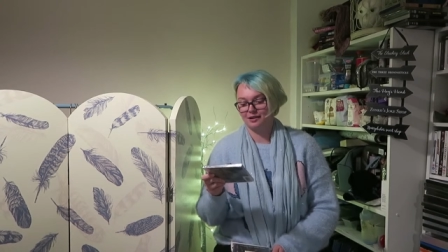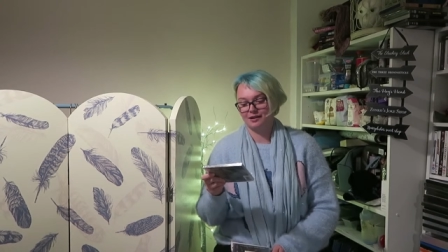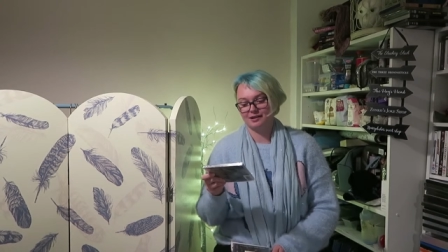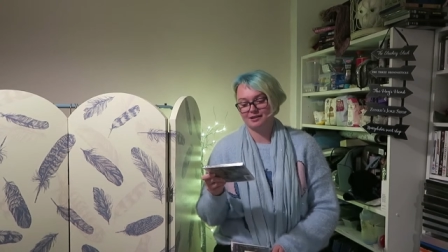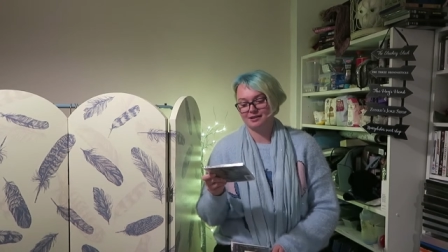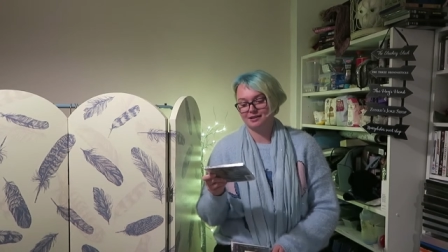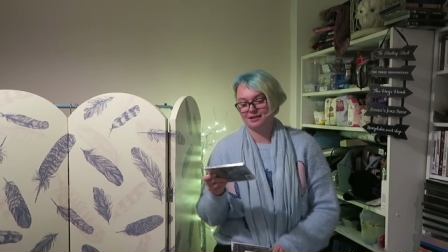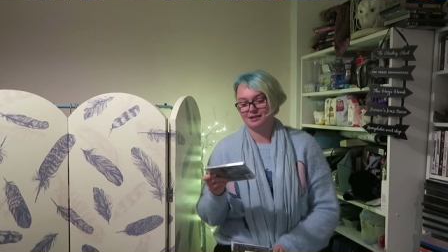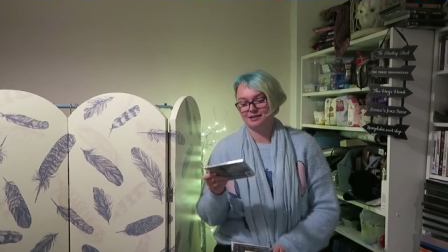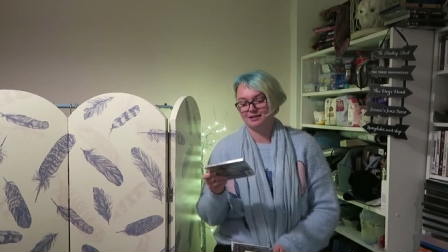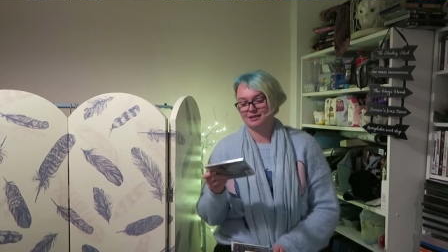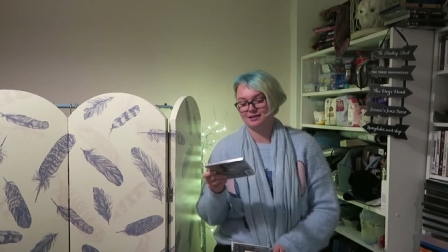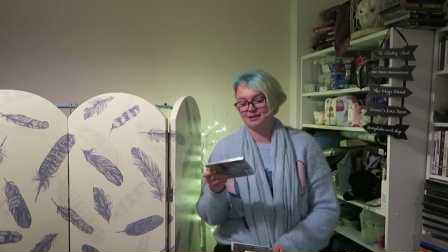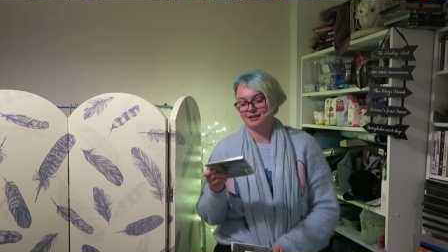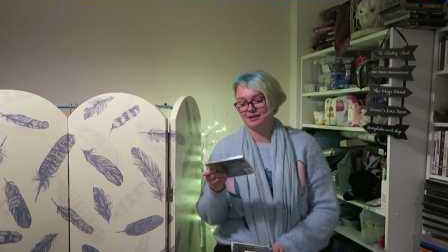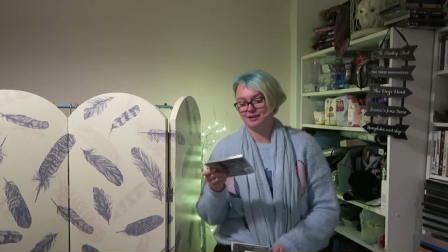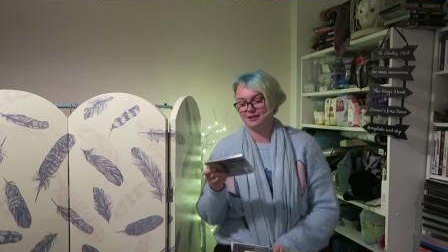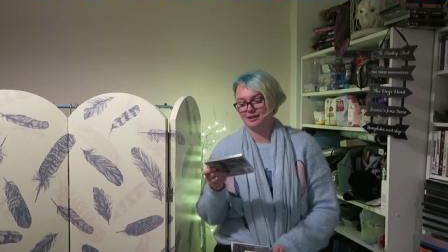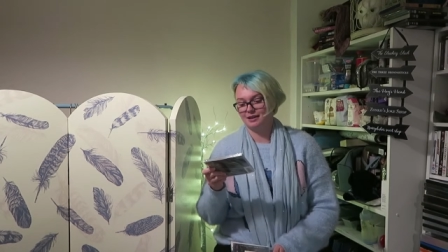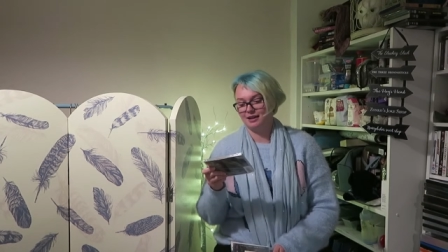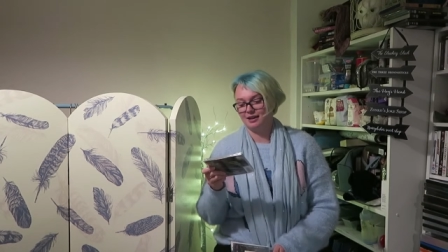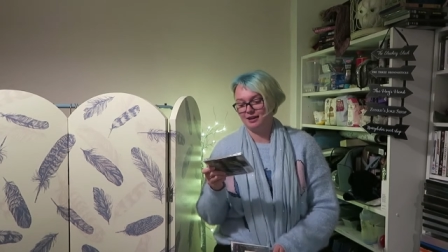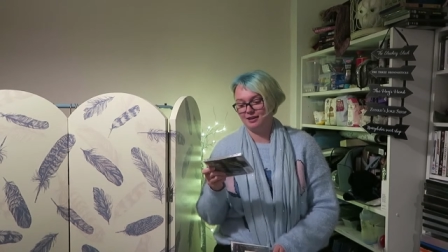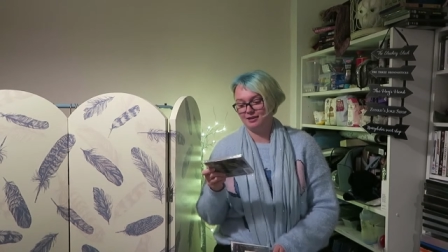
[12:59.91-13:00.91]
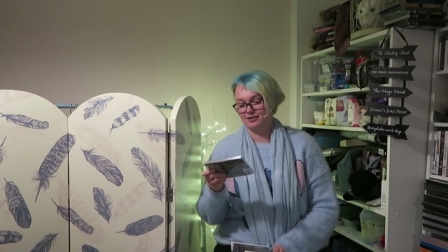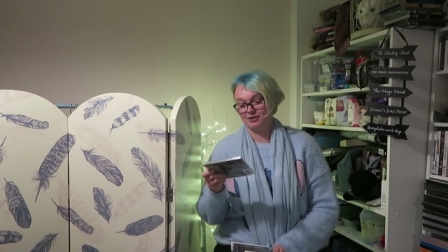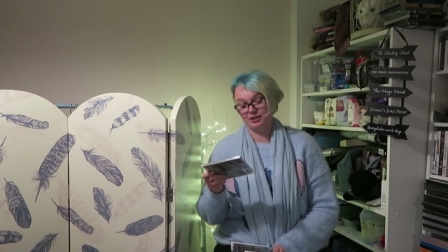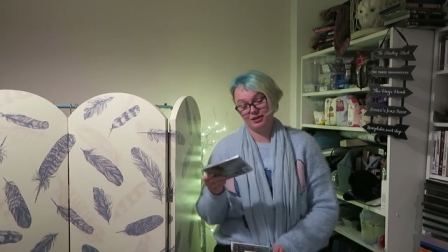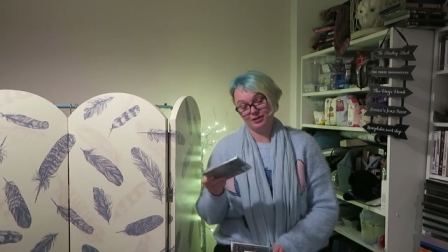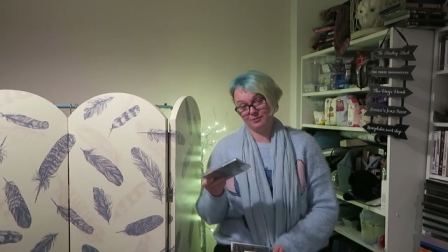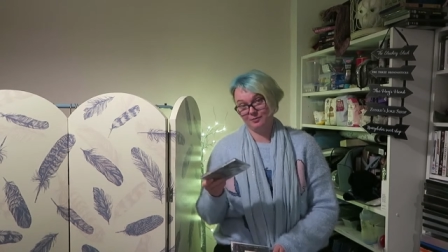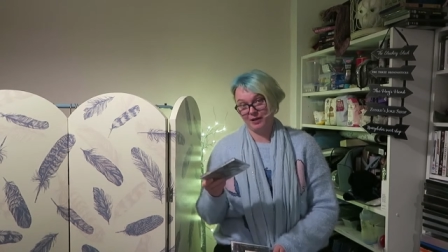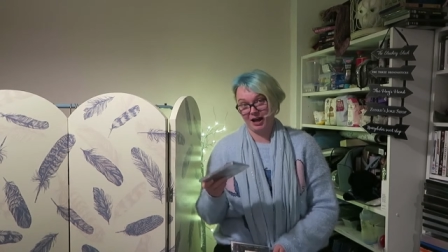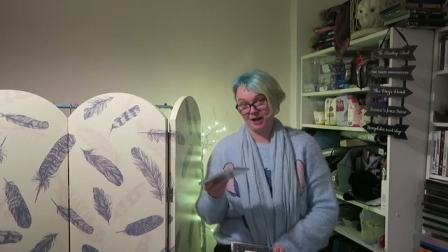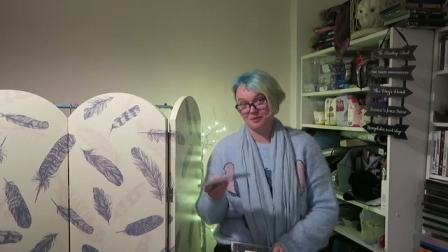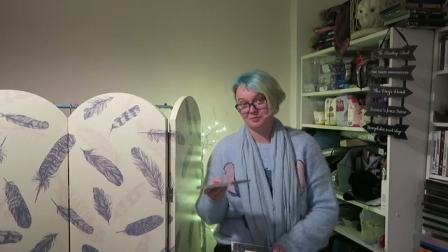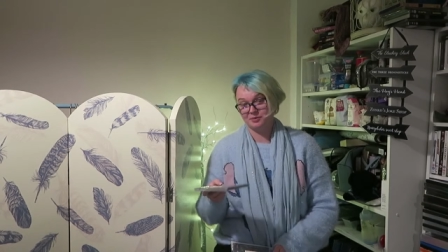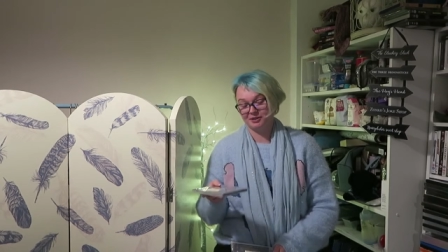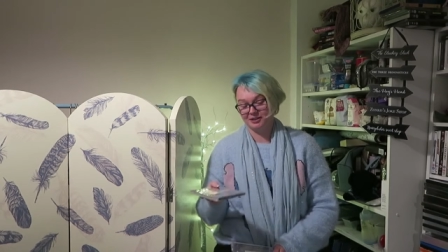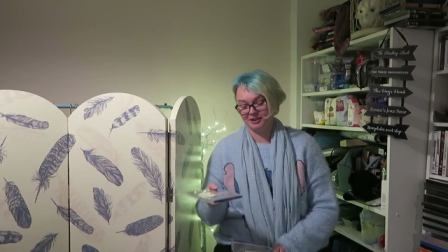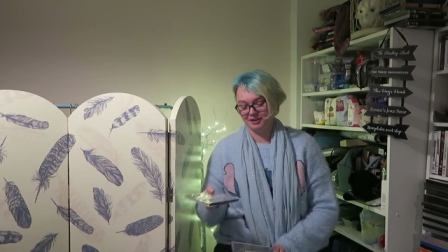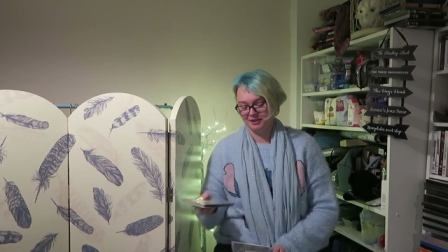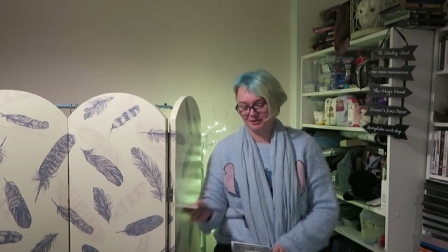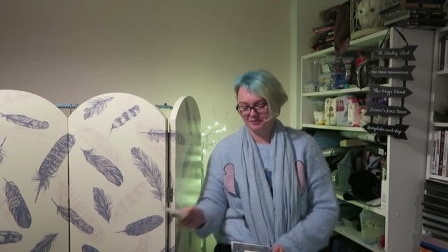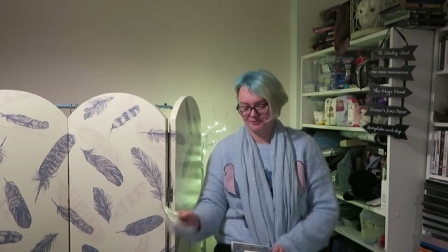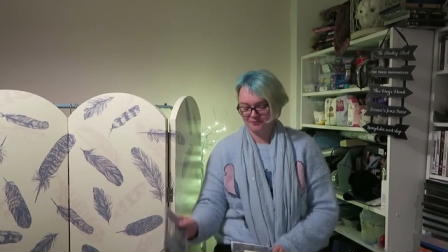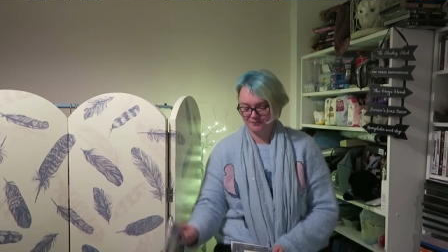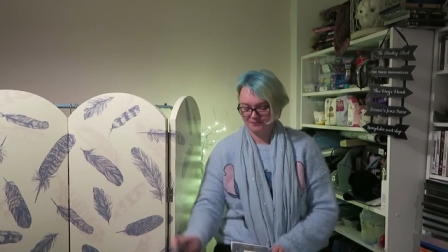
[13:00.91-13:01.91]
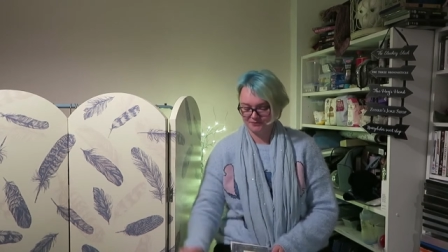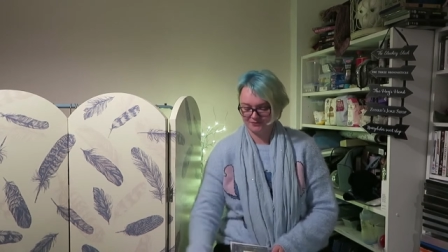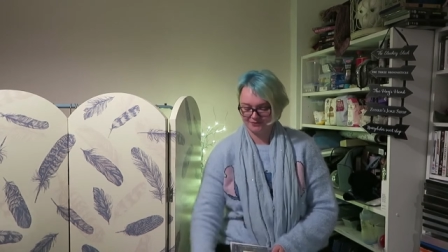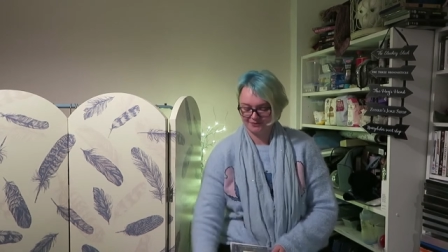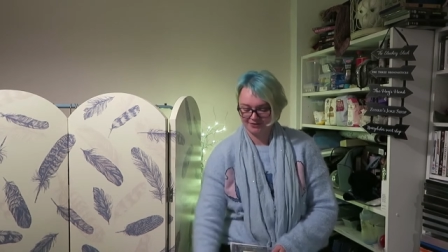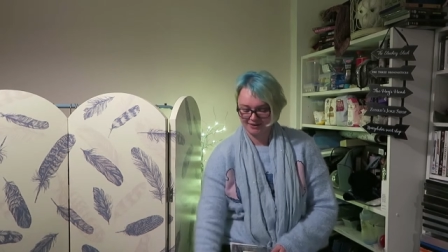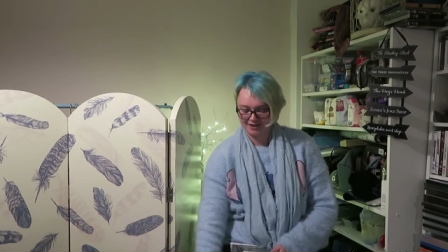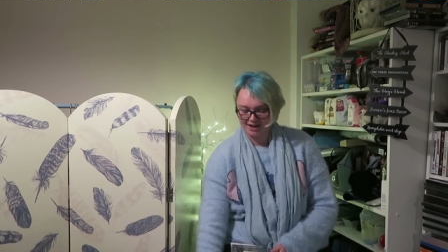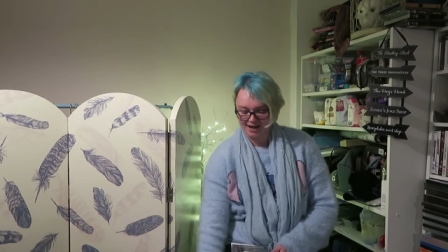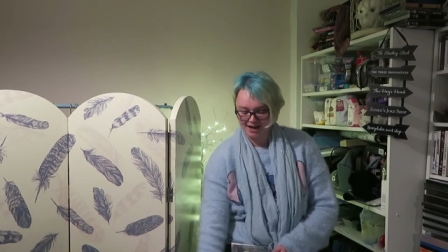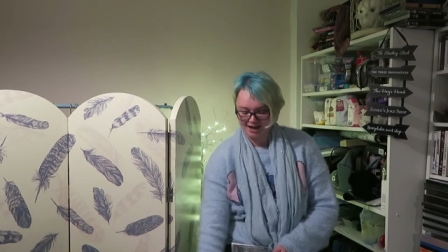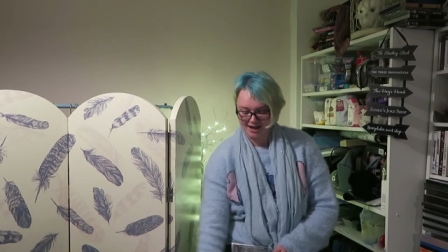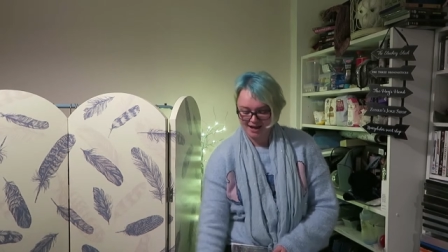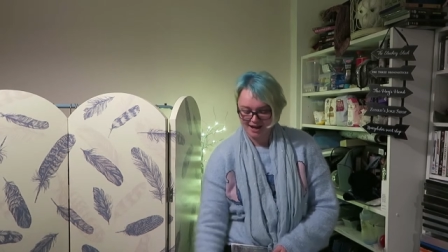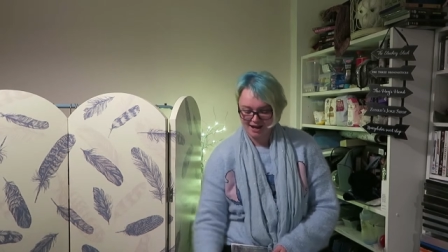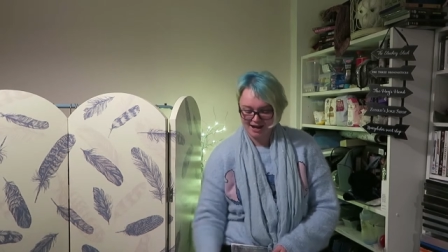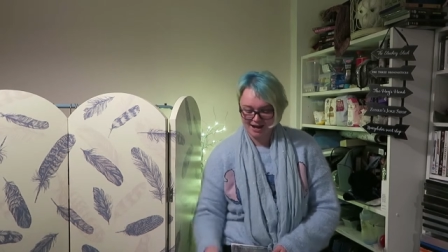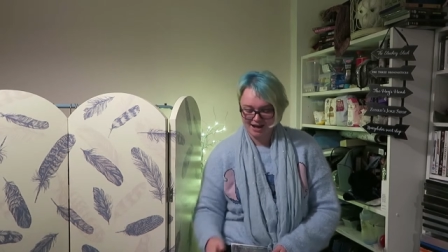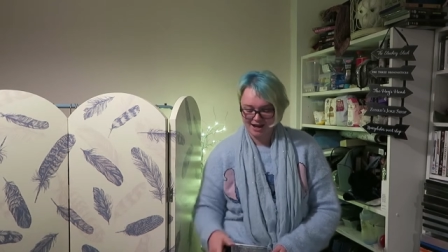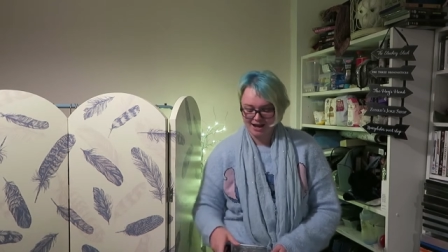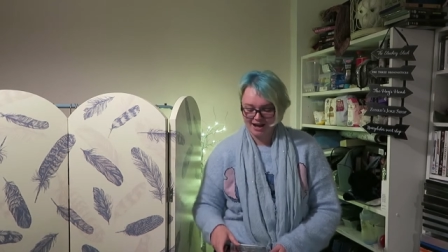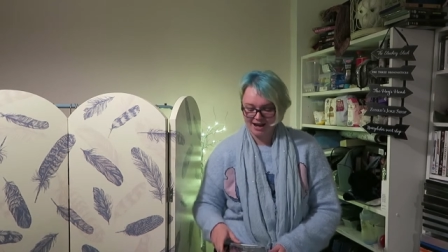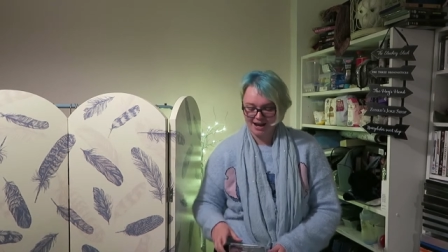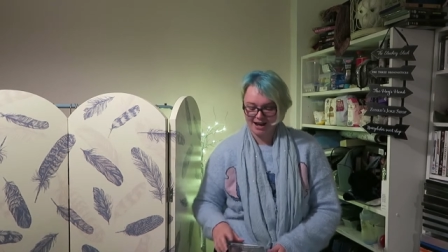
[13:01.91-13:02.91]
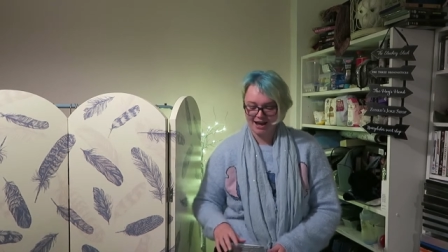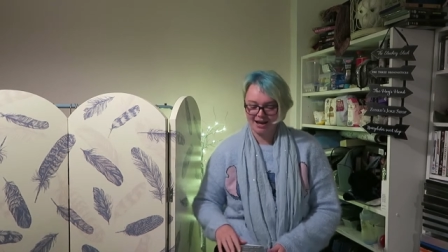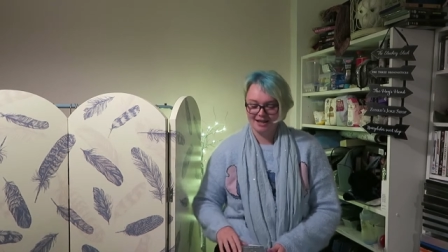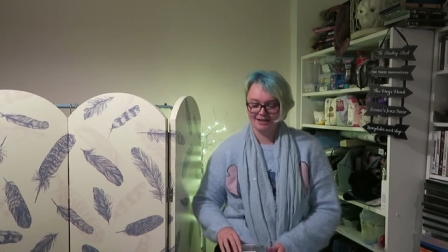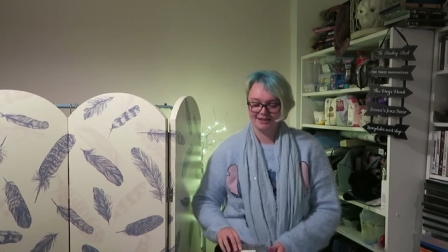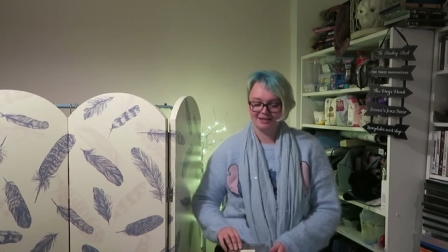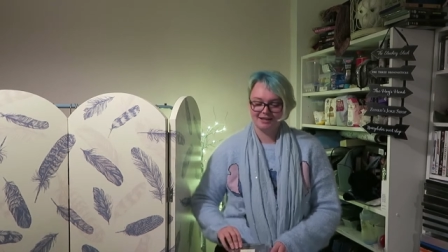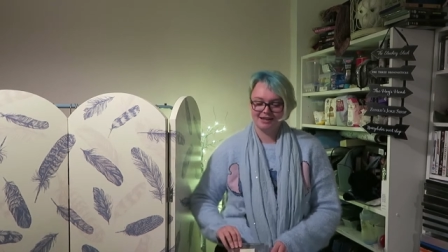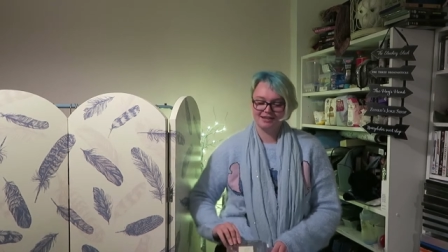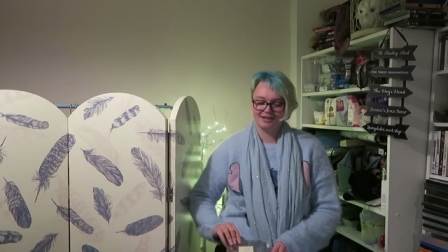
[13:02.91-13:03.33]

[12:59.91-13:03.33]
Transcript: I sense a theme happening. And